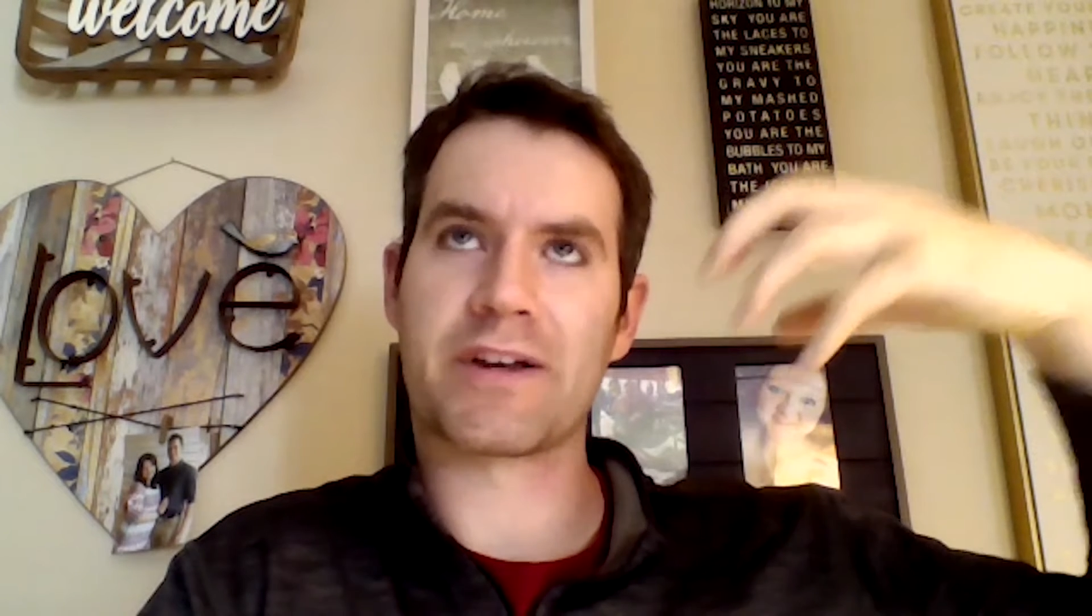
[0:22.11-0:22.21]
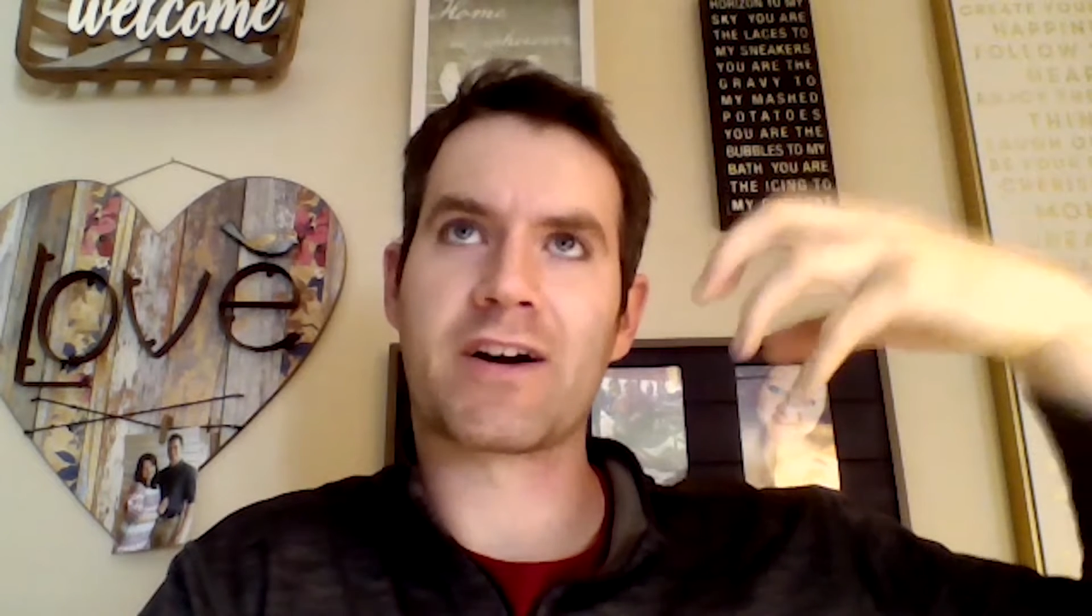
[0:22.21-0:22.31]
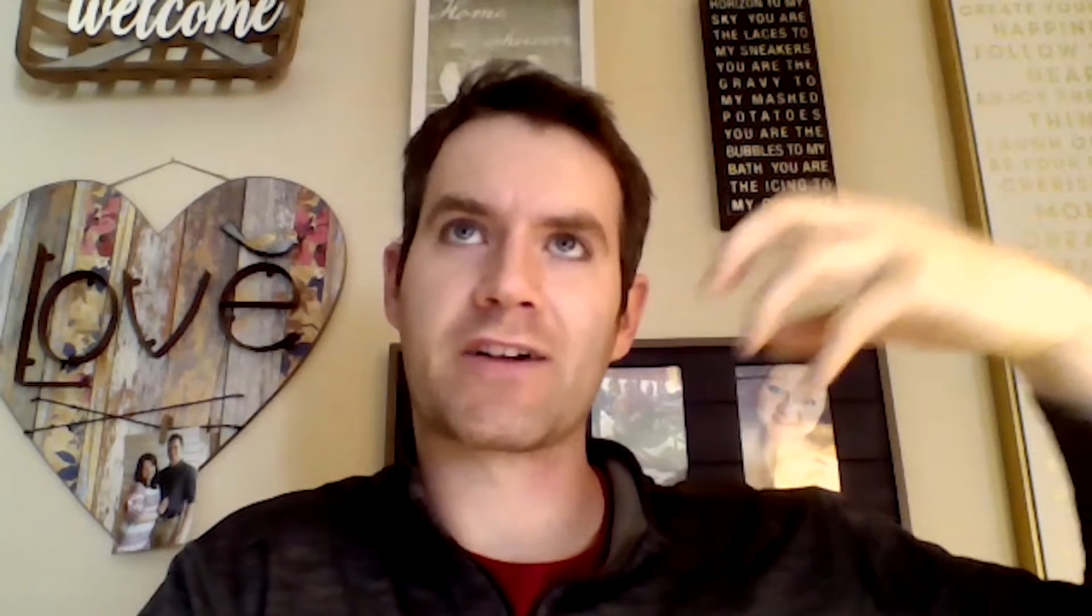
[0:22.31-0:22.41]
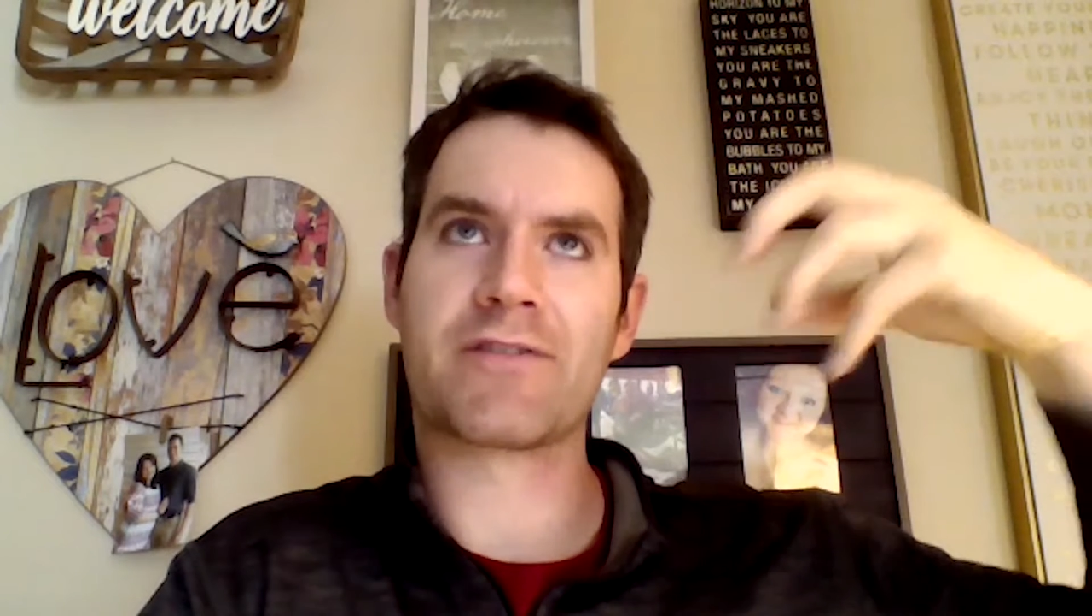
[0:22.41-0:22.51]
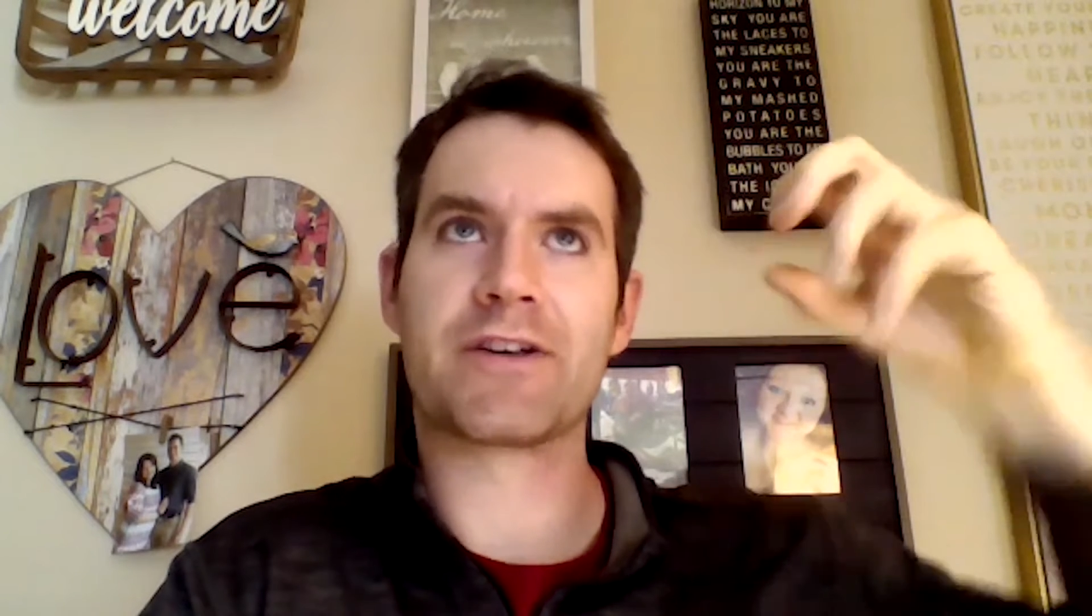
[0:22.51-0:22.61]

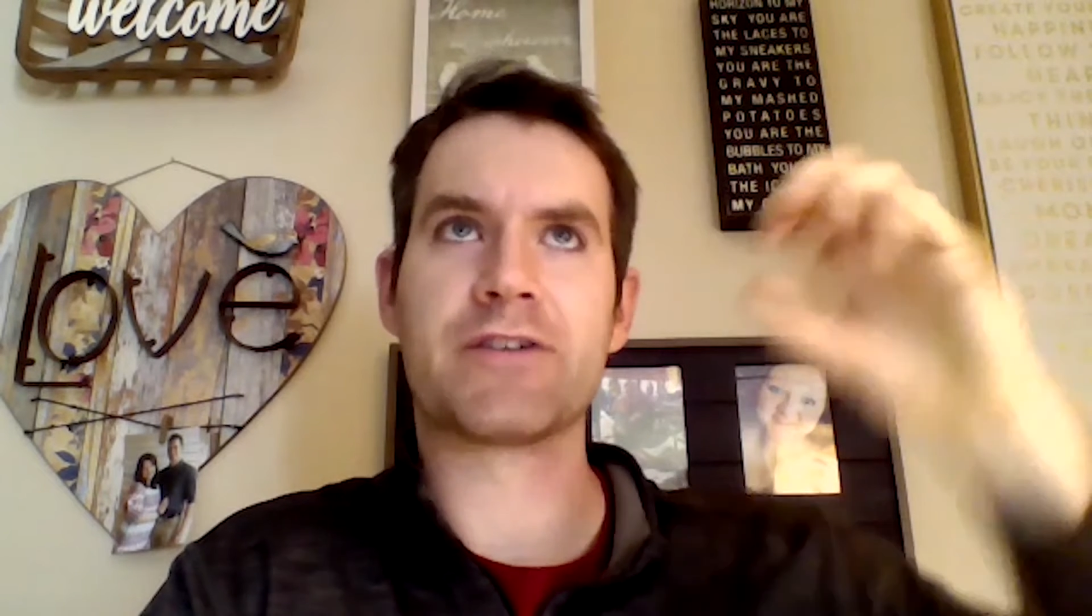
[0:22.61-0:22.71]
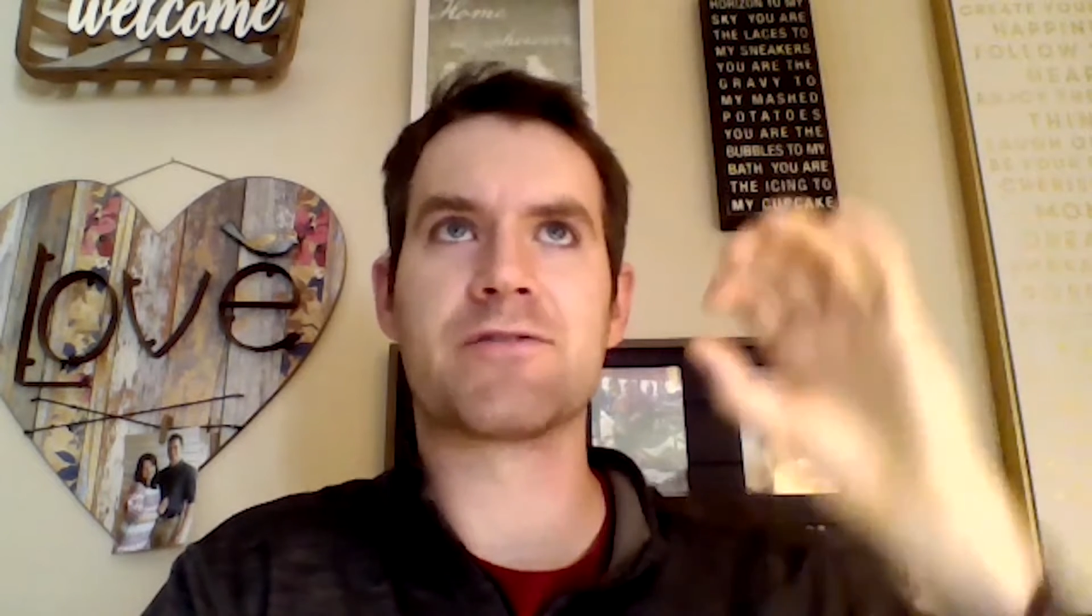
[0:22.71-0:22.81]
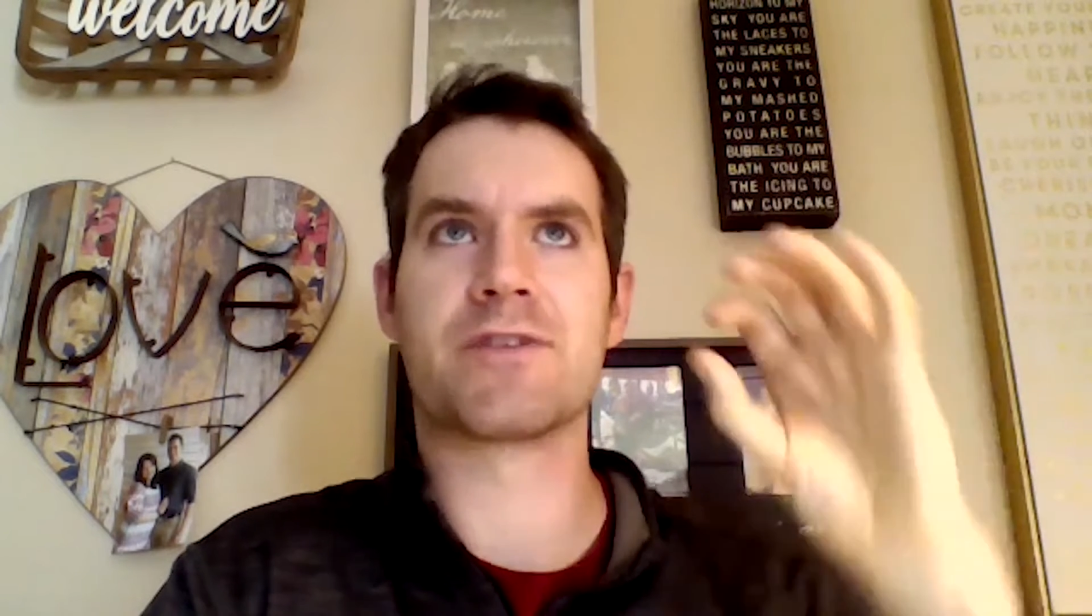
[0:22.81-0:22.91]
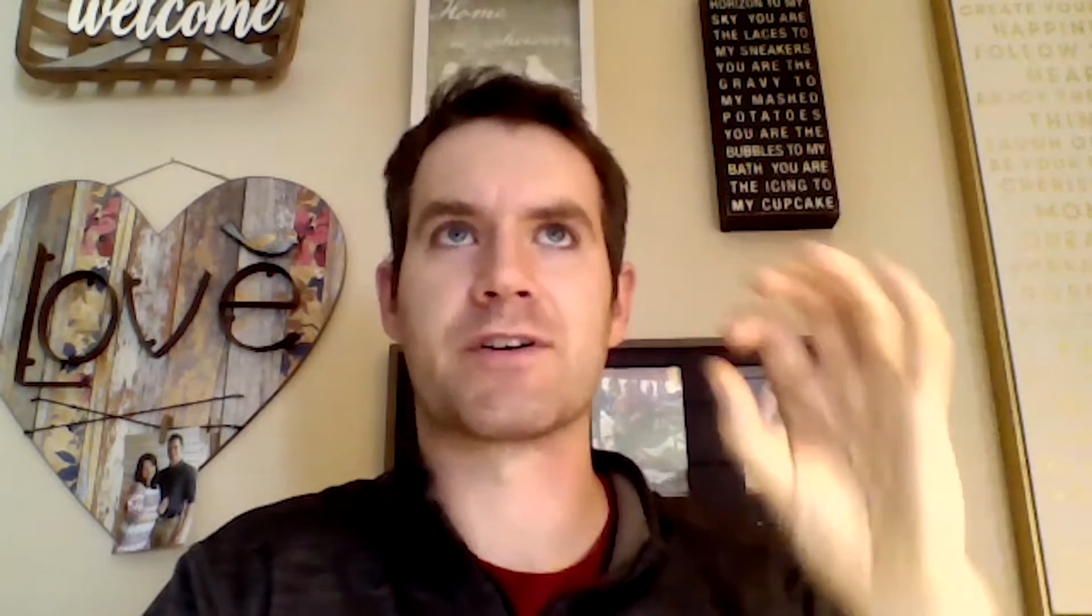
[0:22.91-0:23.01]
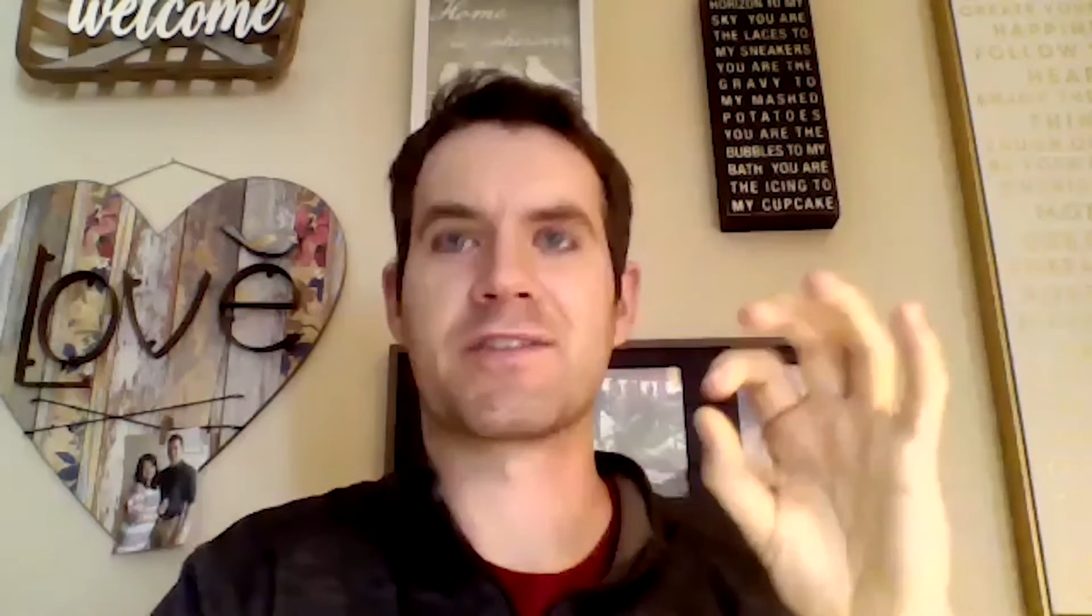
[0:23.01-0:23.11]
hard for you
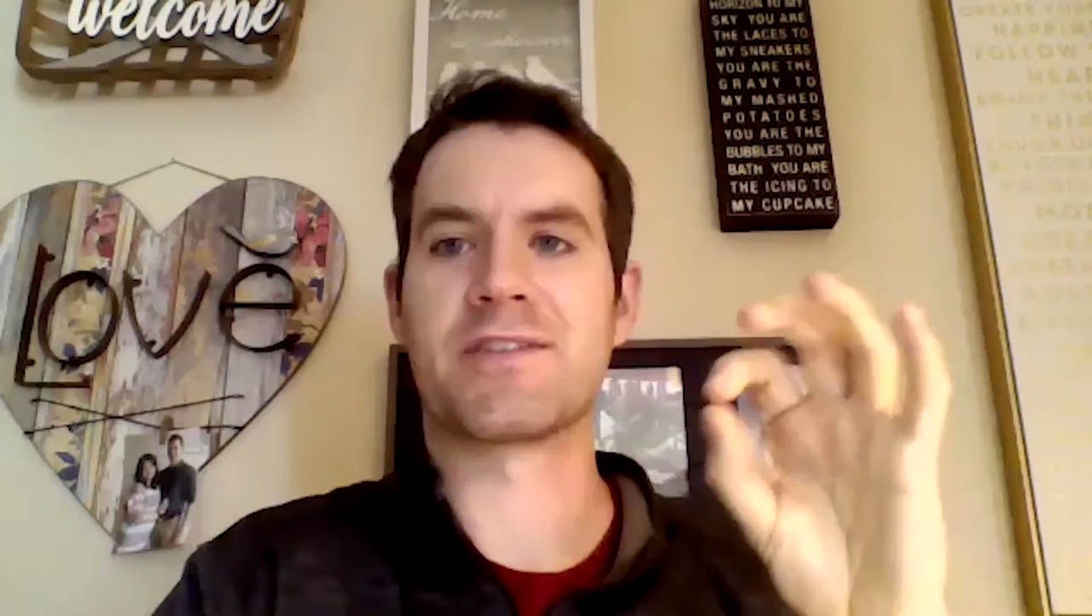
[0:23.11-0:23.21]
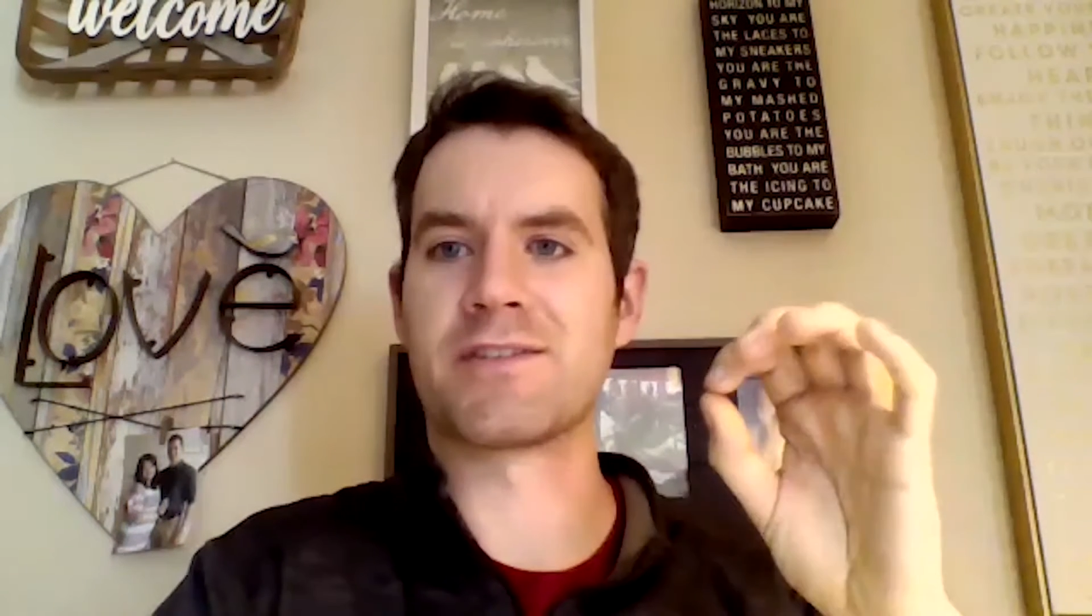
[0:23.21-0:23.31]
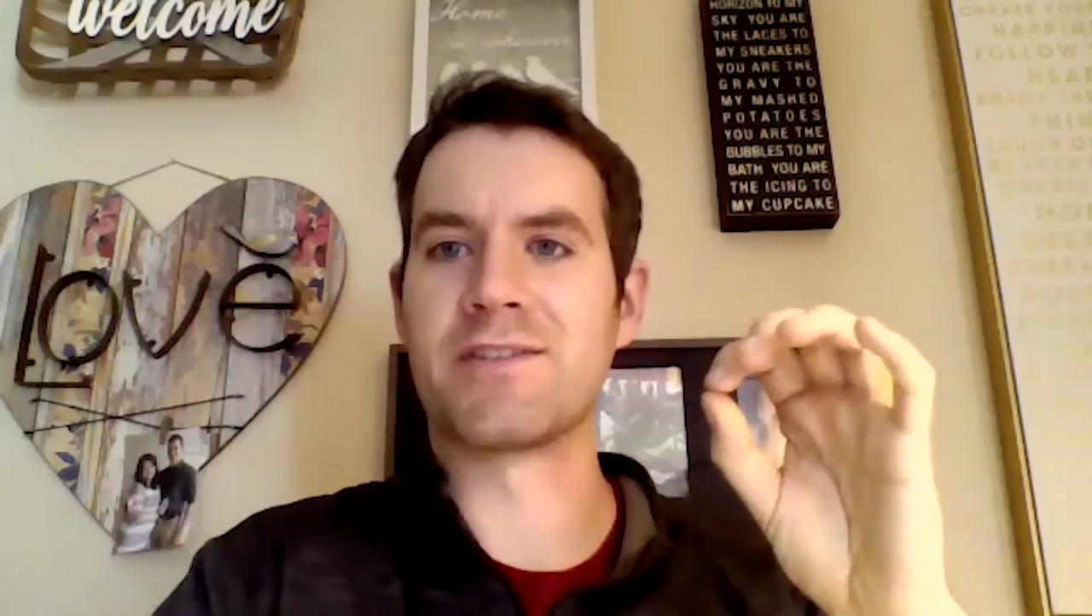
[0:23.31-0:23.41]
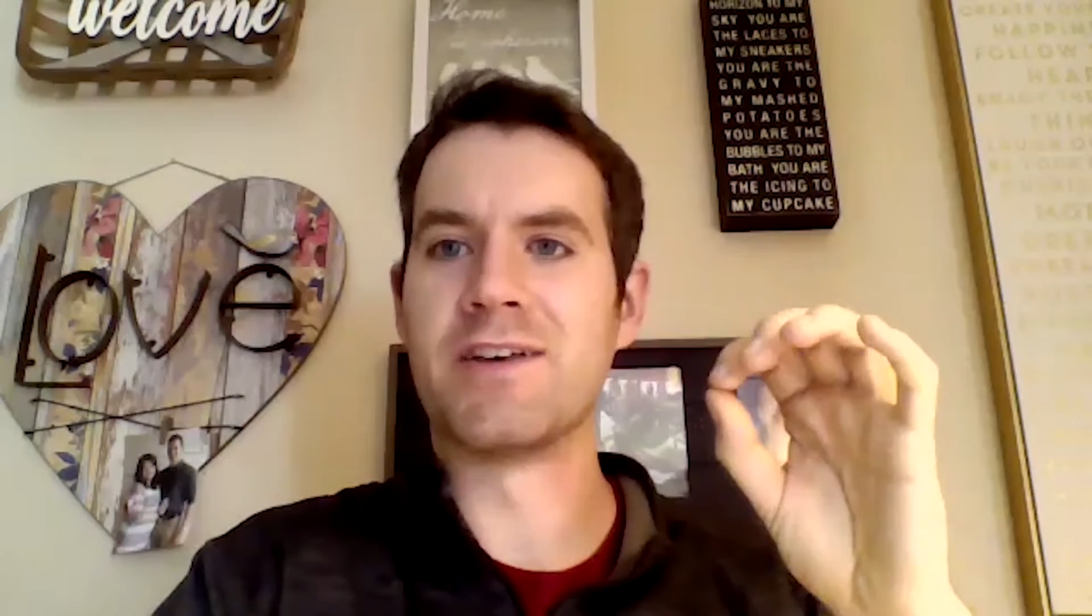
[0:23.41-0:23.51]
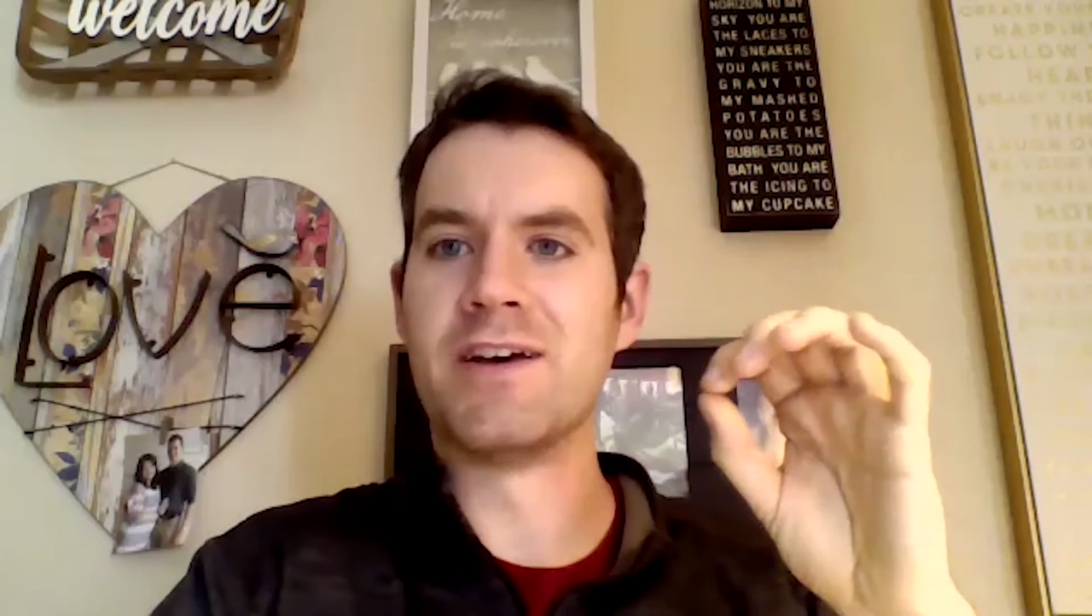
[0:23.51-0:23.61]

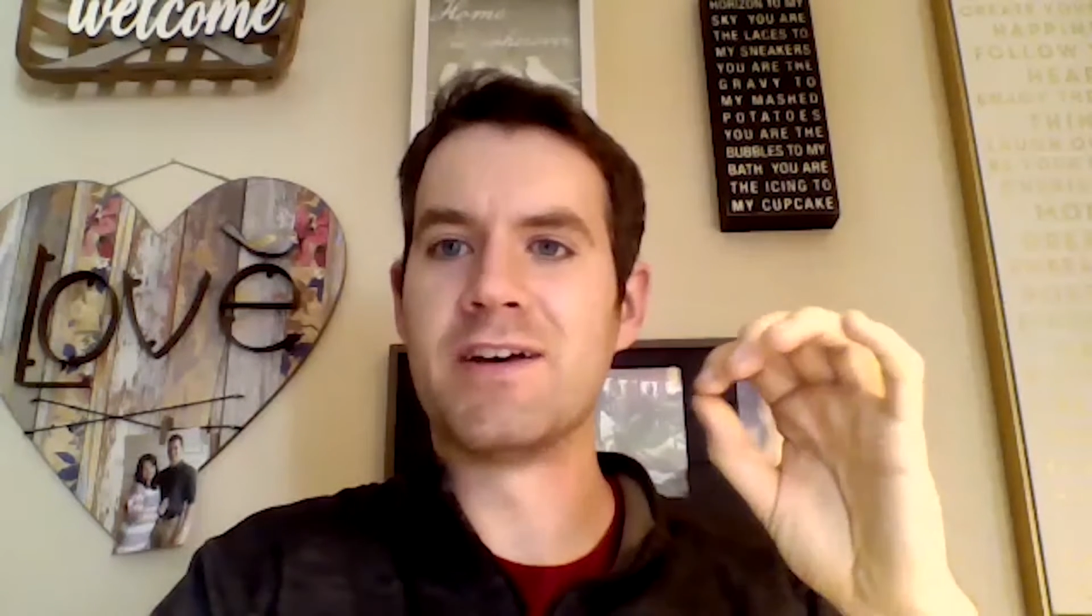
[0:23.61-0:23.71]
versus